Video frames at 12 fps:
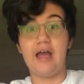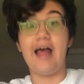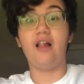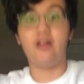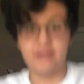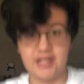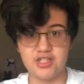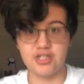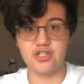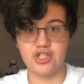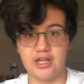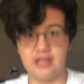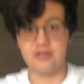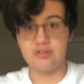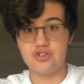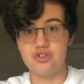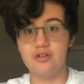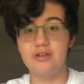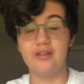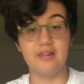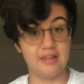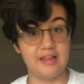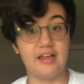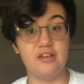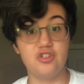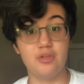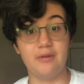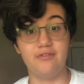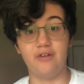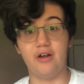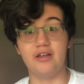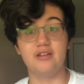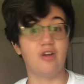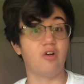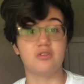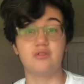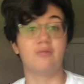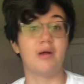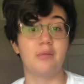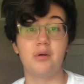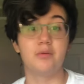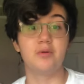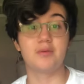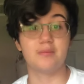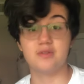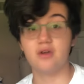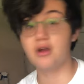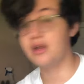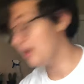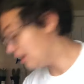elevation change, and then it should be fine. Also, don't mind my boobs, I'm sorry.